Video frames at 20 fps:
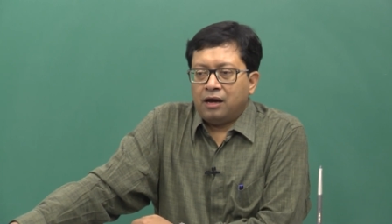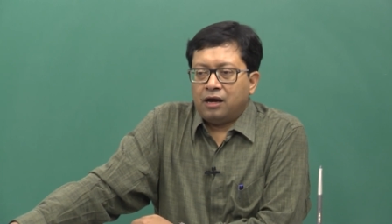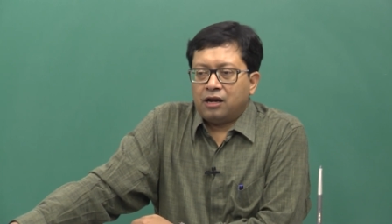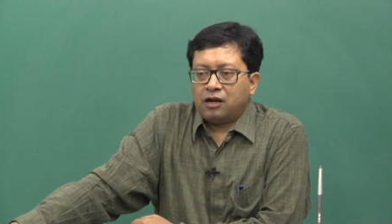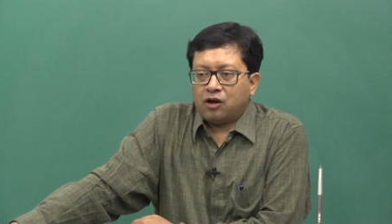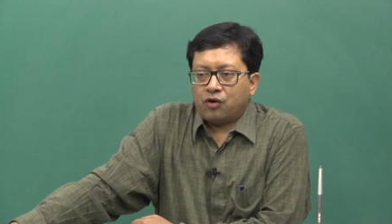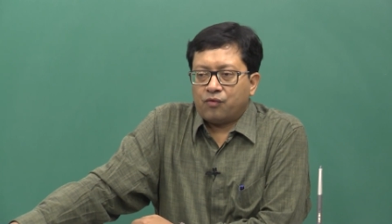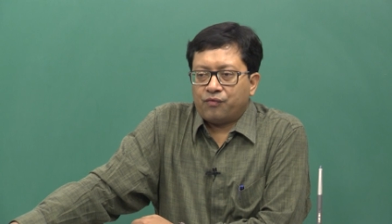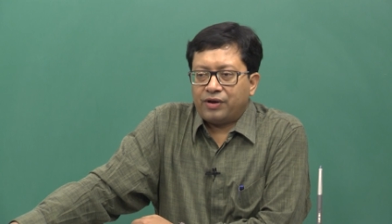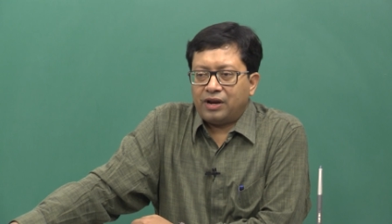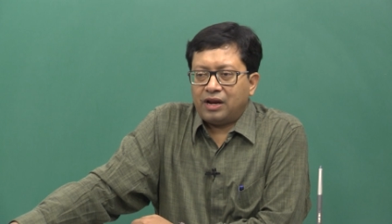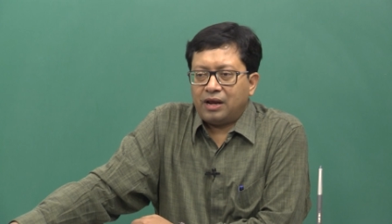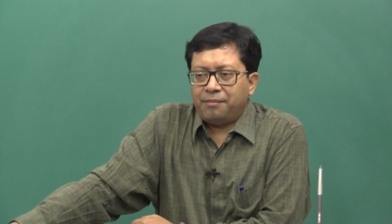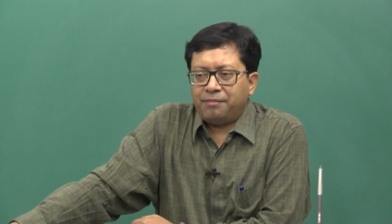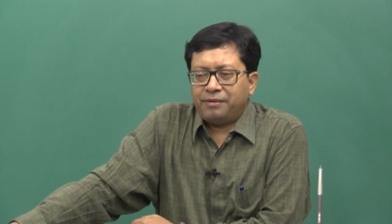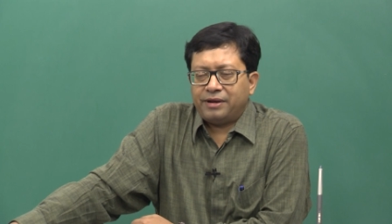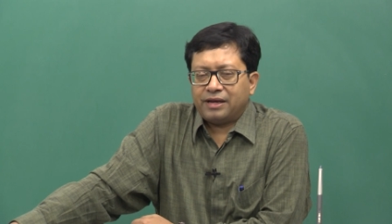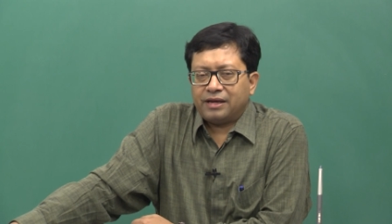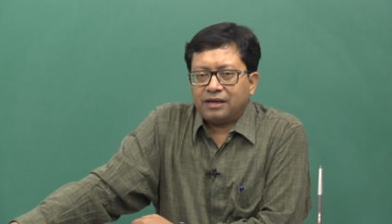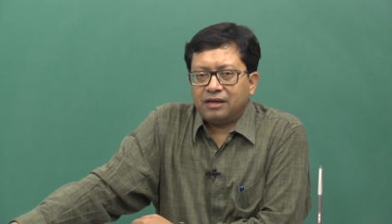Now, when I
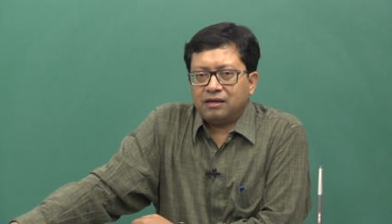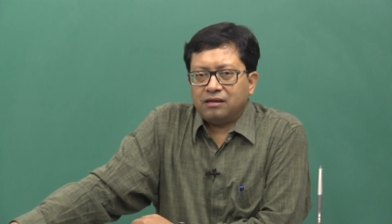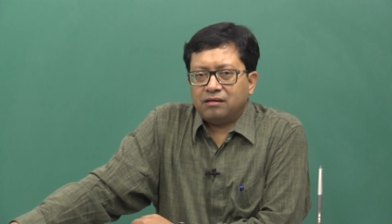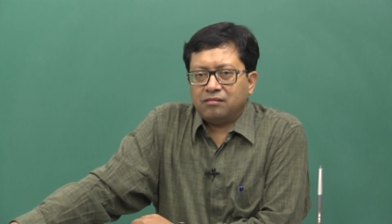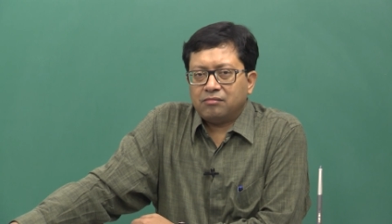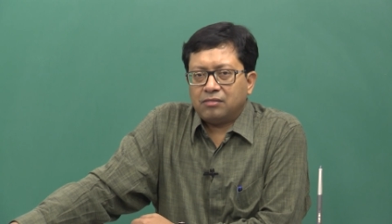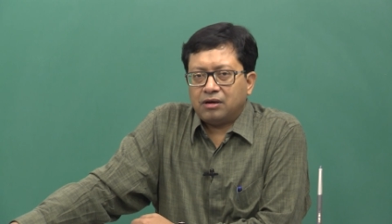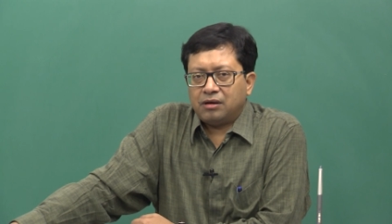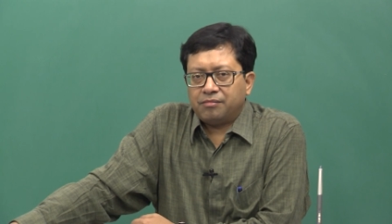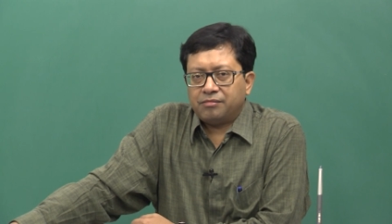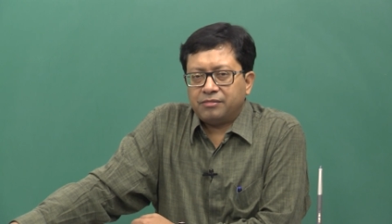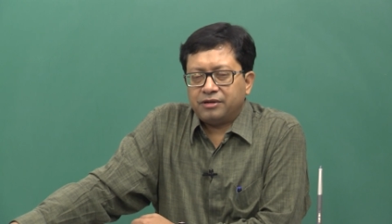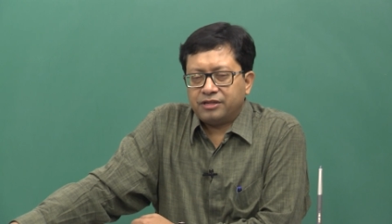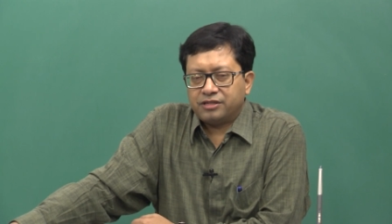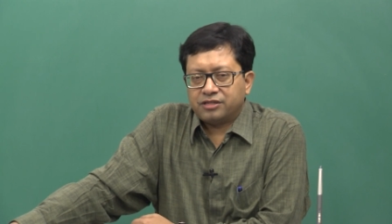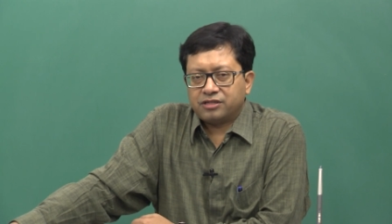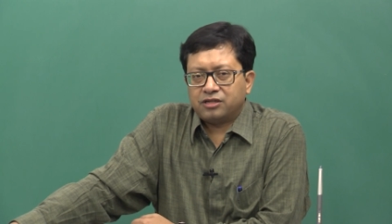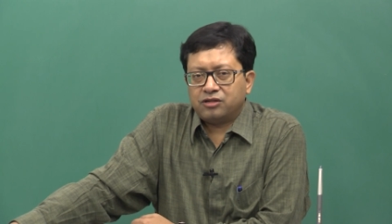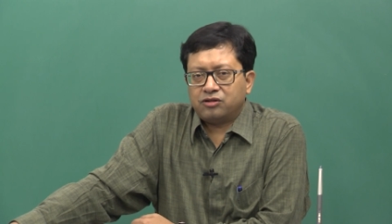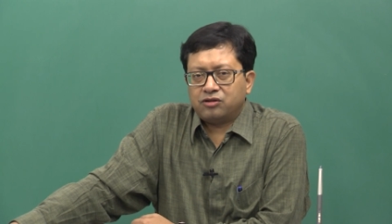am taking
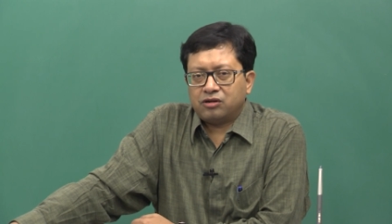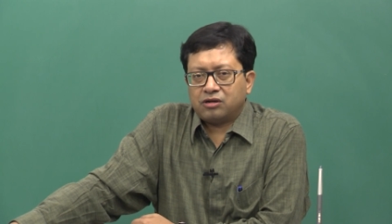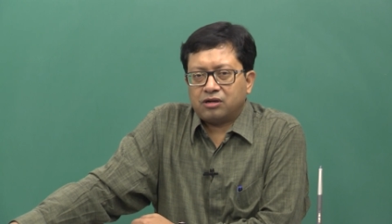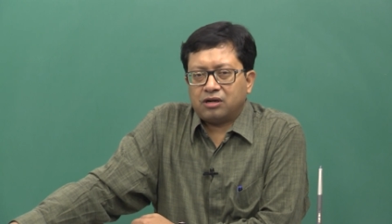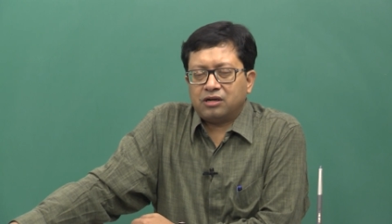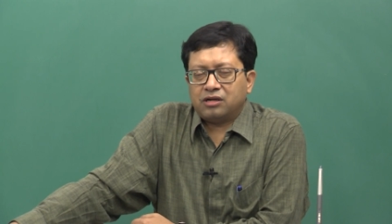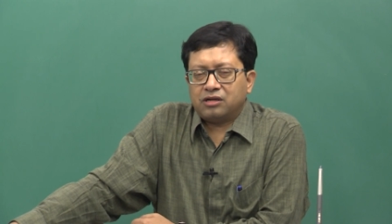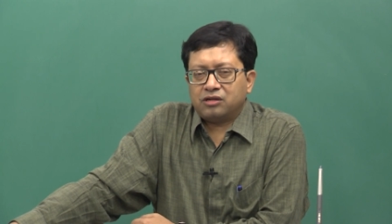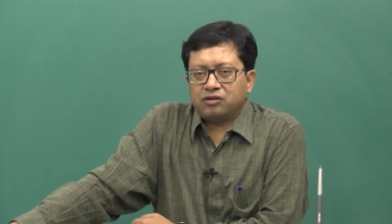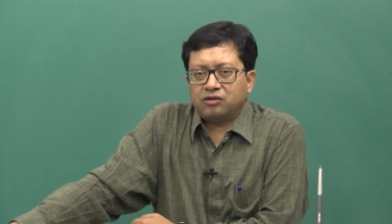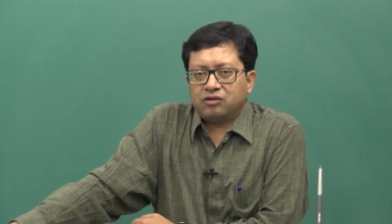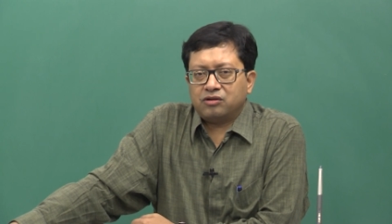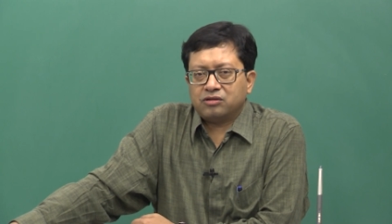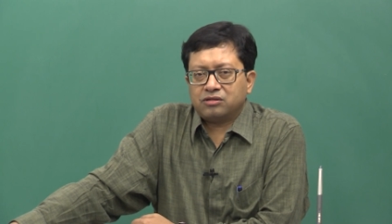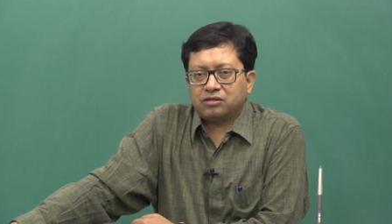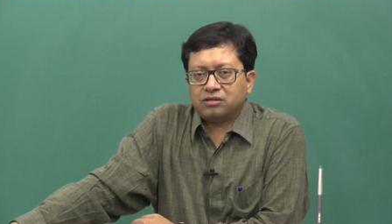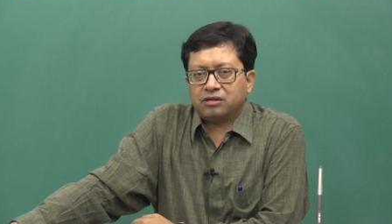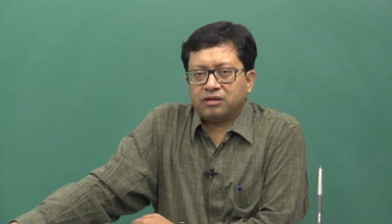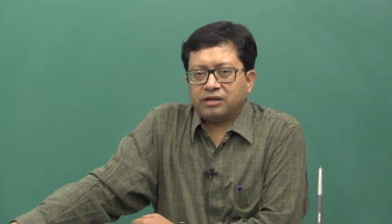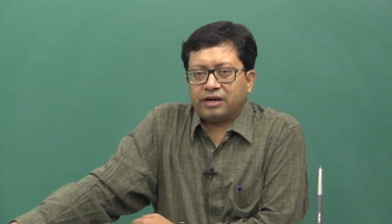discrete or
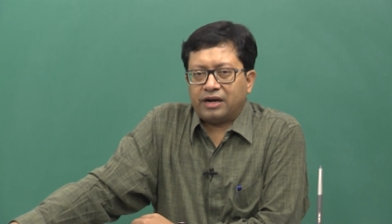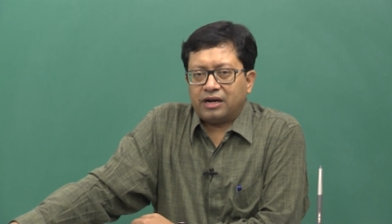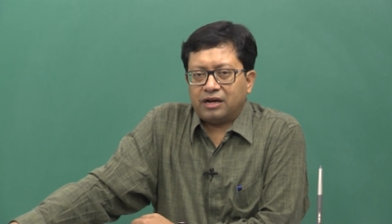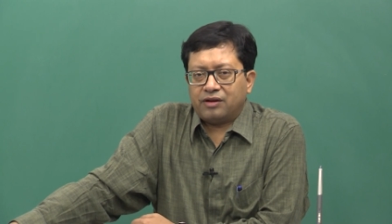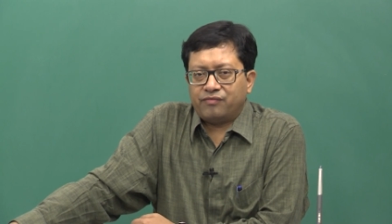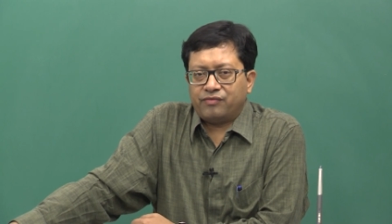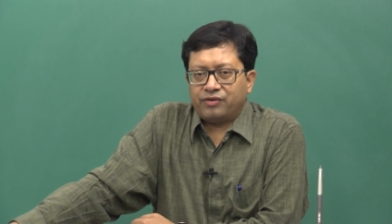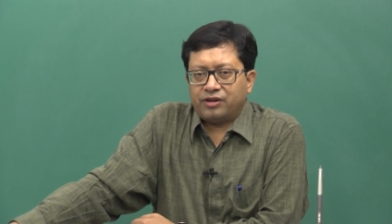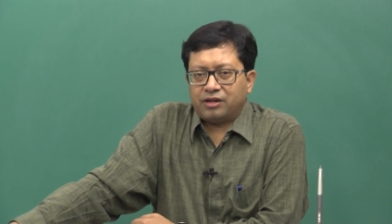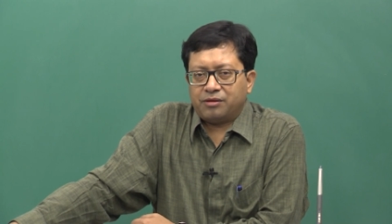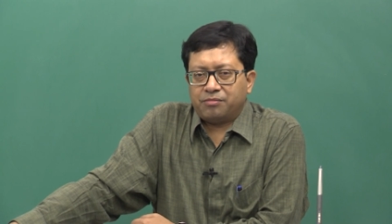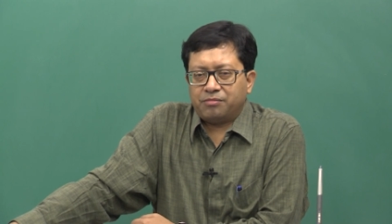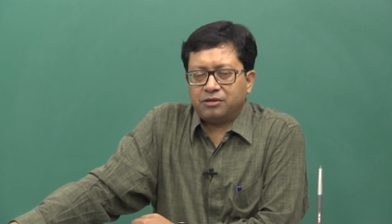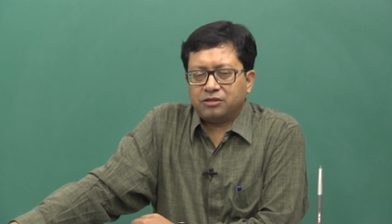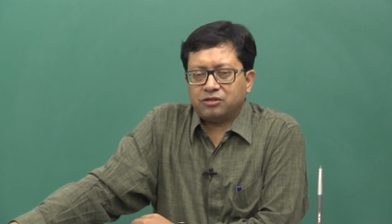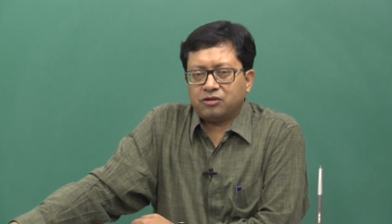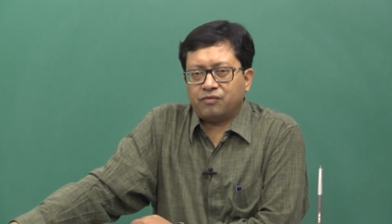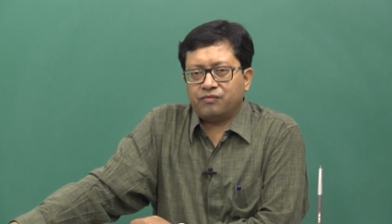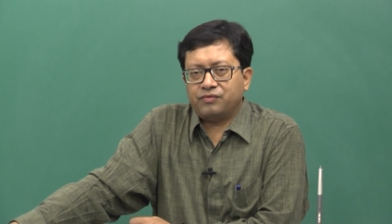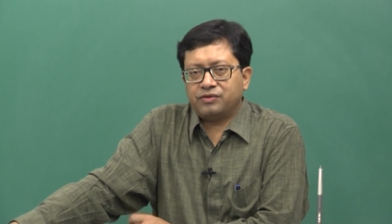continuous random
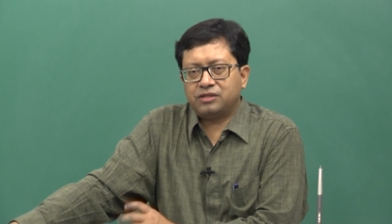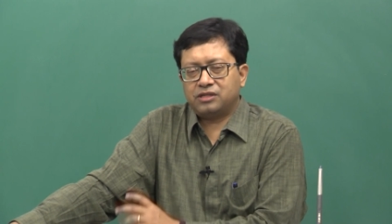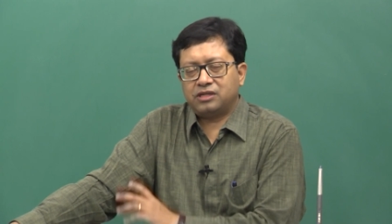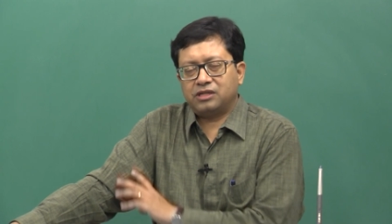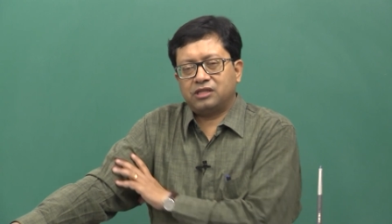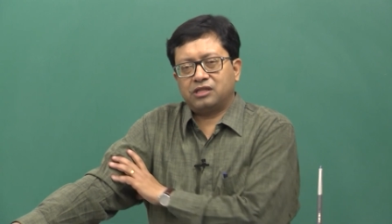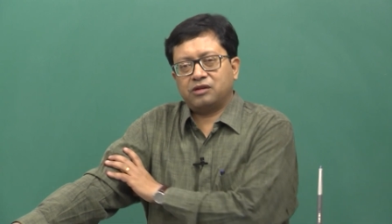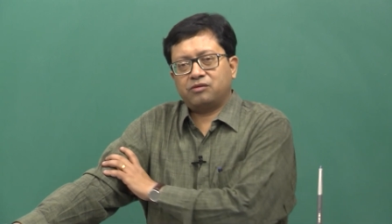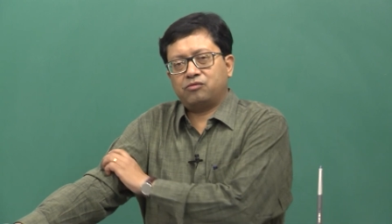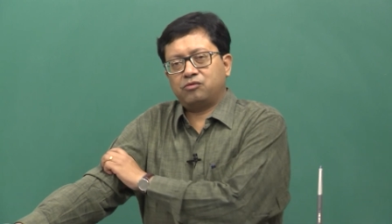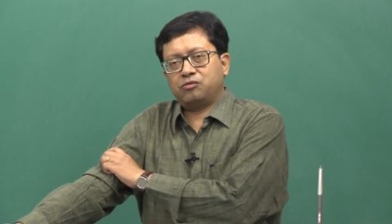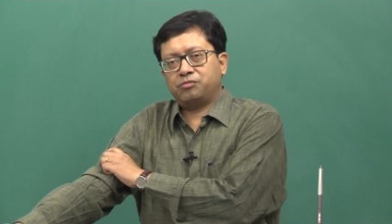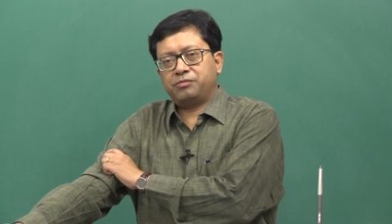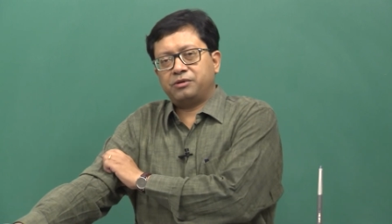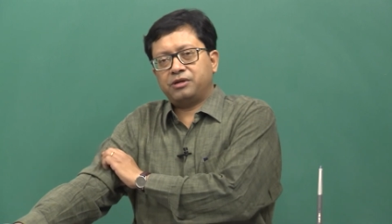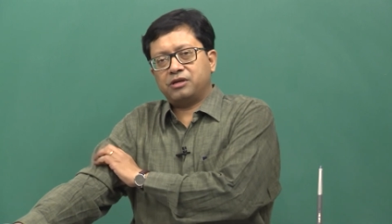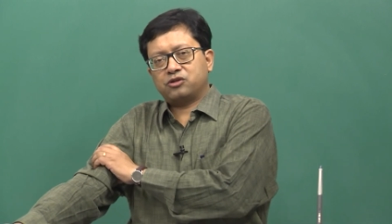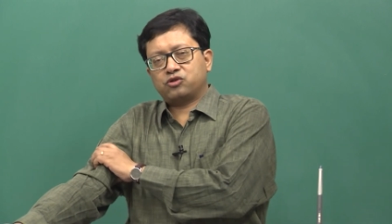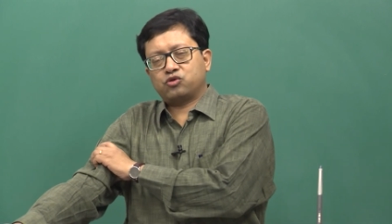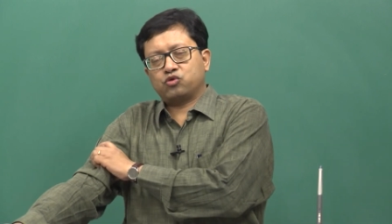variables, obviously, they would
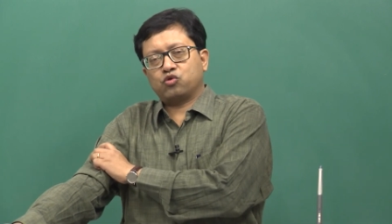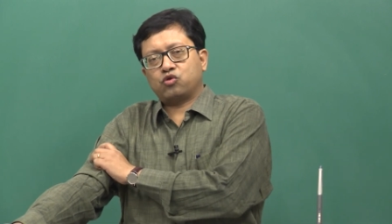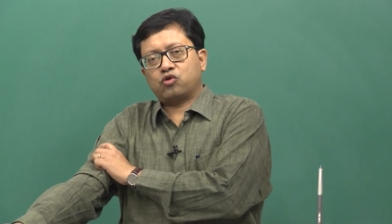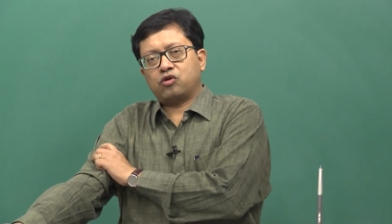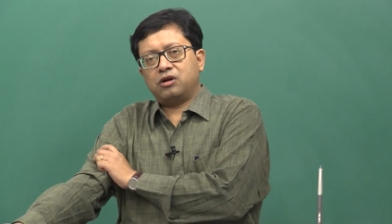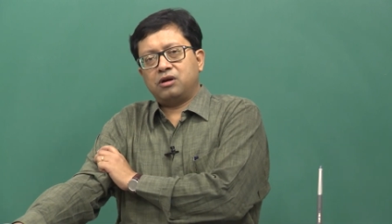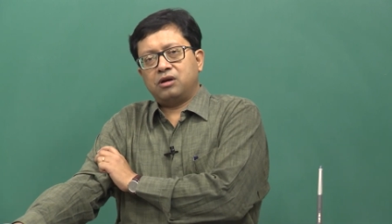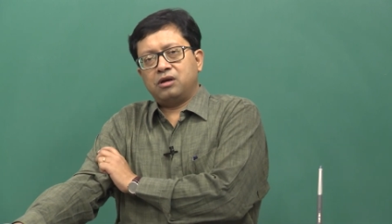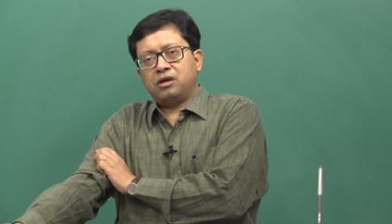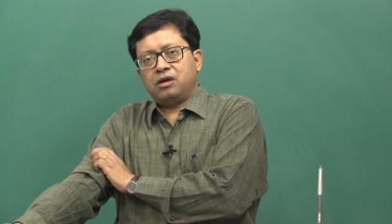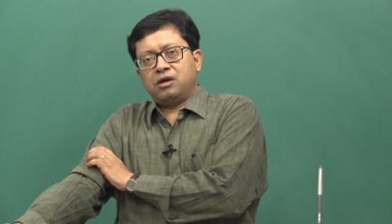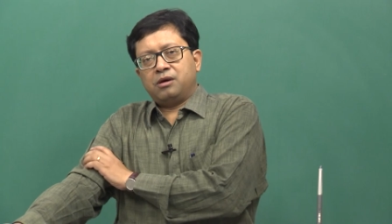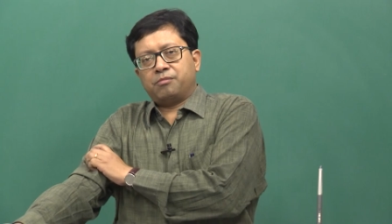be a so called